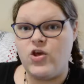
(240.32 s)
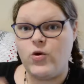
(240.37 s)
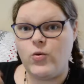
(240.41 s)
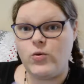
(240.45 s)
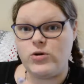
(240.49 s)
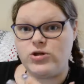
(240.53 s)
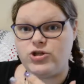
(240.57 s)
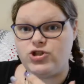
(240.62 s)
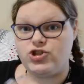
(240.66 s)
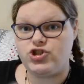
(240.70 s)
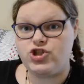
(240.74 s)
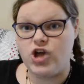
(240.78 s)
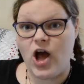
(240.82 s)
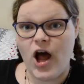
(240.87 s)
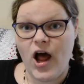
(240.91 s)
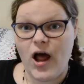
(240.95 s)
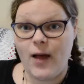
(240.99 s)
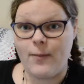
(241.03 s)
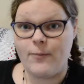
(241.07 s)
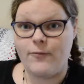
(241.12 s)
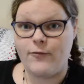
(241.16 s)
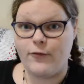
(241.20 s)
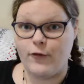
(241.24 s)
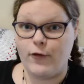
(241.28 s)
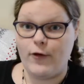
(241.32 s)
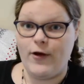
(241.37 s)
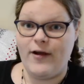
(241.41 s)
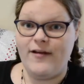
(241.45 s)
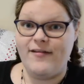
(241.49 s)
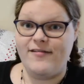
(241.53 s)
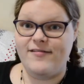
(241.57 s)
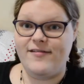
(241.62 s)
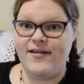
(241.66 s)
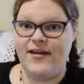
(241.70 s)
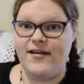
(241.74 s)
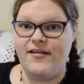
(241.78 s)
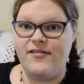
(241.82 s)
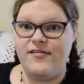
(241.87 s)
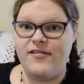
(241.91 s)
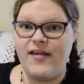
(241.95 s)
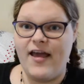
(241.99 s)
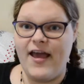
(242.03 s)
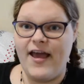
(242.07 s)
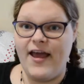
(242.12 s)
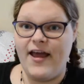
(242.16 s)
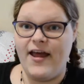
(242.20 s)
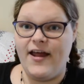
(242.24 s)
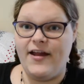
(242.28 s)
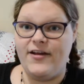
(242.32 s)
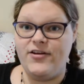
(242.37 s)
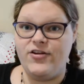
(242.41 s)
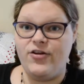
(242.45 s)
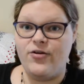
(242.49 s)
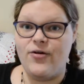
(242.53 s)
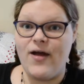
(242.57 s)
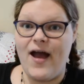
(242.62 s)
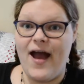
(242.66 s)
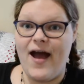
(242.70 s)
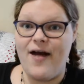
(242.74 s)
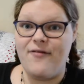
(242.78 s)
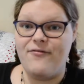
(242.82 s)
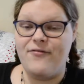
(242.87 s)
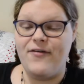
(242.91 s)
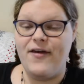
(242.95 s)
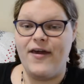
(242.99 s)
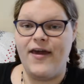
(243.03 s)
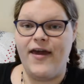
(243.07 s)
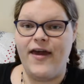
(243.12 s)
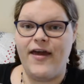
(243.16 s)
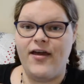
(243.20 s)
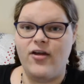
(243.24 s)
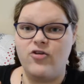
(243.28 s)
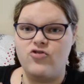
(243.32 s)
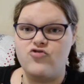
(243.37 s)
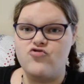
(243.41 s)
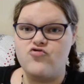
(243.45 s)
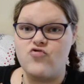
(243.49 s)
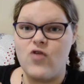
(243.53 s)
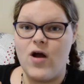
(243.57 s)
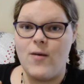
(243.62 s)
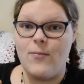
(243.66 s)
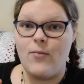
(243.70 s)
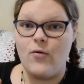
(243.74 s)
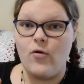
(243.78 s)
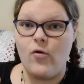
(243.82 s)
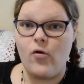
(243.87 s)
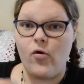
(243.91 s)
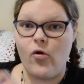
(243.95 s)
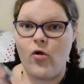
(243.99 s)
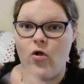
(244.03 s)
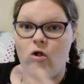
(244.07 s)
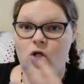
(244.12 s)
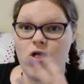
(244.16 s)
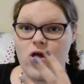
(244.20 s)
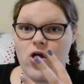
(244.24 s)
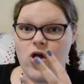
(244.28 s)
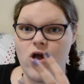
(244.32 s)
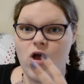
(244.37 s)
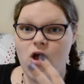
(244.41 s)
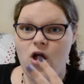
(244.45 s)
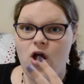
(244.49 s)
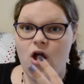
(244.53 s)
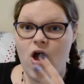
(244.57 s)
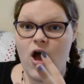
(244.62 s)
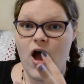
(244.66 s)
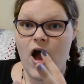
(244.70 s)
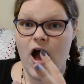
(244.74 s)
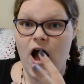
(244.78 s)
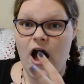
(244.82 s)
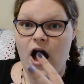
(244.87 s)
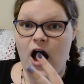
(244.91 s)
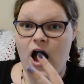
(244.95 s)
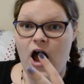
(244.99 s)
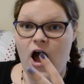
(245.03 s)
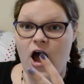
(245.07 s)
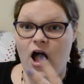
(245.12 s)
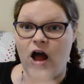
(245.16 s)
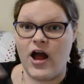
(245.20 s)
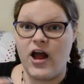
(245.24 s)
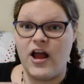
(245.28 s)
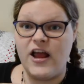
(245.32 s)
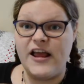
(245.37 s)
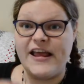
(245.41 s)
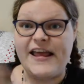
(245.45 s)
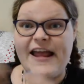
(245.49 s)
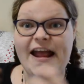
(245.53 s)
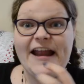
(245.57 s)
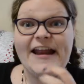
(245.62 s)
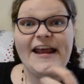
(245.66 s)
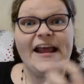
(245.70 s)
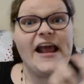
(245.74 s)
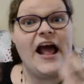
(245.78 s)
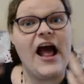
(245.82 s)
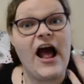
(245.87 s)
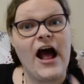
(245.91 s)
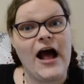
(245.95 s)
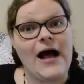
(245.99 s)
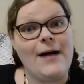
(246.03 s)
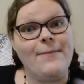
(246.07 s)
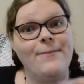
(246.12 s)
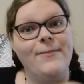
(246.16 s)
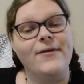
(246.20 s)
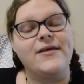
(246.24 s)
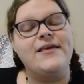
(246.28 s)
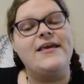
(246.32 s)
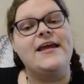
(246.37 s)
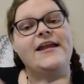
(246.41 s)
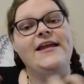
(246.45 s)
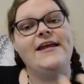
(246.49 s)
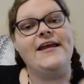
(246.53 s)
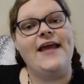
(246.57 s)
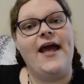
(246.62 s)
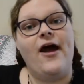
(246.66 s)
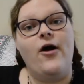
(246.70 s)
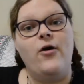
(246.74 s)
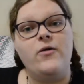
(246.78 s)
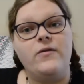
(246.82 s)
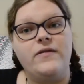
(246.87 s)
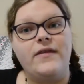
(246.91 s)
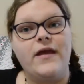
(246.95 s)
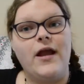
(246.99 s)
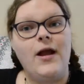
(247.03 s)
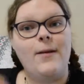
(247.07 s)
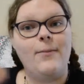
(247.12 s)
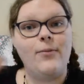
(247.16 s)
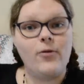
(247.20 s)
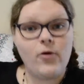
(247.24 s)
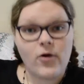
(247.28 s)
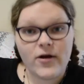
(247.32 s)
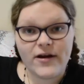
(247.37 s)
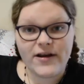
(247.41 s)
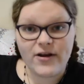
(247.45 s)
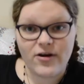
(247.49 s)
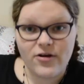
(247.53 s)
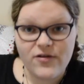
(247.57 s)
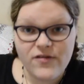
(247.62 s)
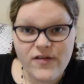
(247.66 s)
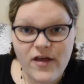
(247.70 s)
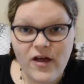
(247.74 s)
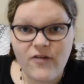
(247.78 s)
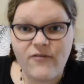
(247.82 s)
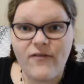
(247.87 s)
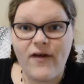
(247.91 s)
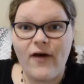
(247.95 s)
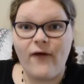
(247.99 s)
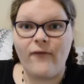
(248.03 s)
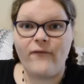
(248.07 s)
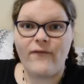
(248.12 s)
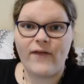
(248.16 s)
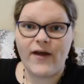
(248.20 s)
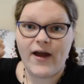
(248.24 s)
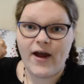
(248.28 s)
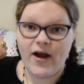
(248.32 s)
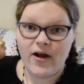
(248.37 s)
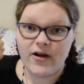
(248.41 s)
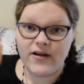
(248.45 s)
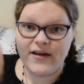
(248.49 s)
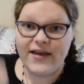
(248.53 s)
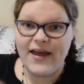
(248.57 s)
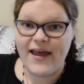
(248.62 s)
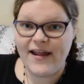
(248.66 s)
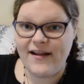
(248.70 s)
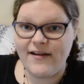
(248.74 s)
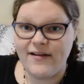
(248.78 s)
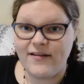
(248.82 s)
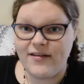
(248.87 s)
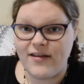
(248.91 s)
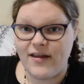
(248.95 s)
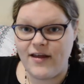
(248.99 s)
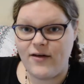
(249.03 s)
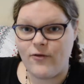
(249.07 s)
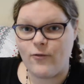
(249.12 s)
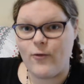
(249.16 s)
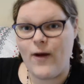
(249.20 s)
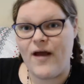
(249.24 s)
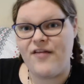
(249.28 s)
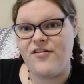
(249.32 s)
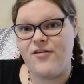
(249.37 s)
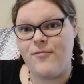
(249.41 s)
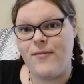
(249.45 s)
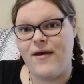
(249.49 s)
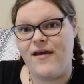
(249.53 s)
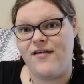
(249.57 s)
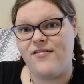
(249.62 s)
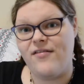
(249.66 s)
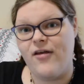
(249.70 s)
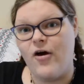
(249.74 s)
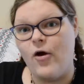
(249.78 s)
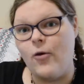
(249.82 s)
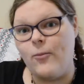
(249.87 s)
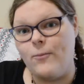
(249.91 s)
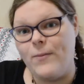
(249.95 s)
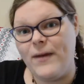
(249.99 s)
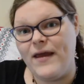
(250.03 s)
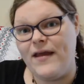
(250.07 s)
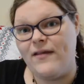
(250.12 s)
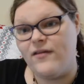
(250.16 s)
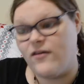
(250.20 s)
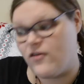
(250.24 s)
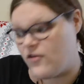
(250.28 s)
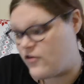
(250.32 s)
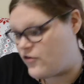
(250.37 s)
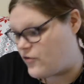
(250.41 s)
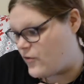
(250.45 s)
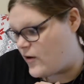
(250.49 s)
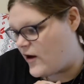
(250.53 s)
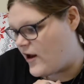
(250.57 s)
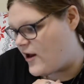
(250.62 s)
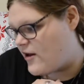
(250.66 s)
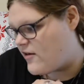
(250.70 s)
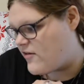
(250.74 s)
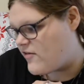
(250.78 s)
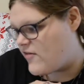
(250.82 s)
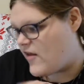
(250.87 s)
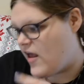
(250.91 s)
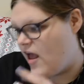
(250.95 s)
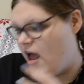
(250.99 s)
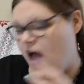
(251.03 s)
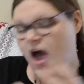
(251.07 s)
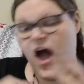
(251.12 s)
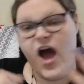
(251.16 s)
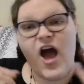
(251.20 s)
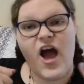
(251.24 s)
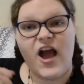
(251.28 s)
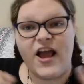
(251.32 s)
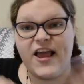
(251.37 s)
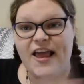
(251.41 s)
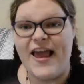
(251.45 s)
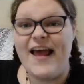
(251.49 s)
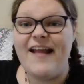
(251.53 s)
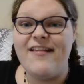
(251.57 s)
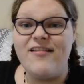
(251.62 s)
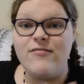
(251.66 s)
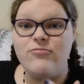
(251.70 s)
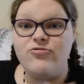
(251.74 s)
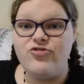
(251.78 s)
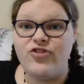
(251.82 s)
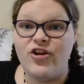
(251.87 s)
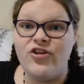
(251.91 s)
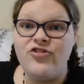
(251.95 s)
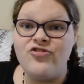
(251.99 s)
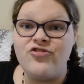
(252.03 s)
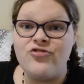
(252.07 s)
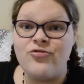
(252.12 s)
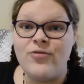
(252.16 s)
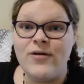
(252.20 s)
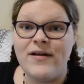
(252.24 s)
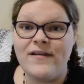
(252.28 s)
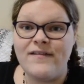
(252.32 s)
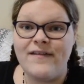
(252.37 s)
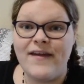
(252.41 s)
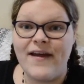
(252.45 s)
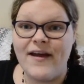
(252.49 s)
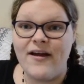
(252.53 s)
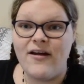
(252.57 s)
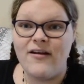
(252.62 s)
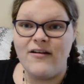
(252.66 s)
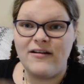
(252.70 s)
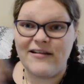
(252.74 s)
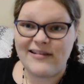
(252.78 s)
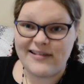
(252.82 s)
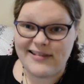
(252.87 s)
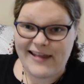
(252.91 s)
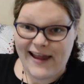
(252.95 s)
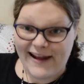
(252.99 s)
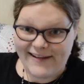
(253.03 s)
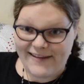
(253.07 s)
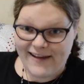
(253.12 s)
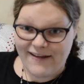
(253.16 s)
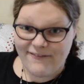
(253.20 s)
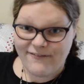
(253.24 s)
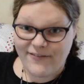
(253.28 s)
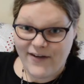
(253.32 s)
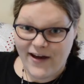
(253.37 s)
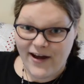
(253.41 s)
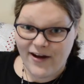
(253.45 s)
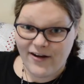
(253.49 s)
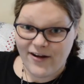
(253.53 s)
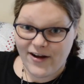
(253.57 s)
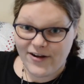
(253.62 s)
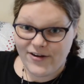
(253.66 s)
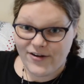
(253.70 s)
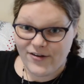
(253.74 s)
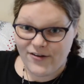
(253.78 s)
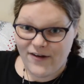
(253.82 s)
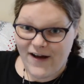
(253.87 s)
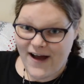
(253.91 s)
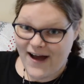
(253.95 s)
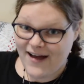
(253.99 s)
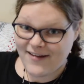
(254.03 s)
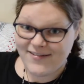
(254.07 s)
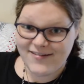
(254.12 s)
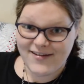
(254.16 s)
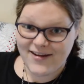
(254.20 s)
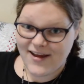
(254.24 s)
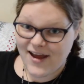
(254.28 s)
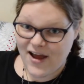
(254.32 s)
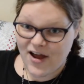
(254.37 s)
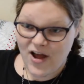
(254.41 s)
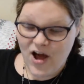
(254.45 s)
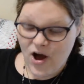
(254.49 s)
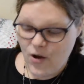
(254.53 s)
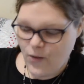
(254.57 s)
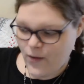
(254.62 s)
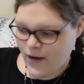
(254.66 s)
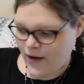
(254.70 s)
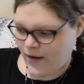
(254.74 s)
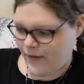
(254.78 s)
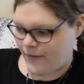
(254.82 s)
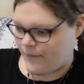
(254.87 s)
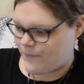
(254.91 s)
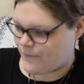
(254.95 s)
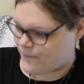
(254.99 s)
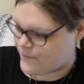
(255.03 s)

you a job, for instance, and you're having trouble getting up, getting out there, putting yourself out there, getting the resumes out, beating the streets, get some ginger in there, light that fire under your ass to get going.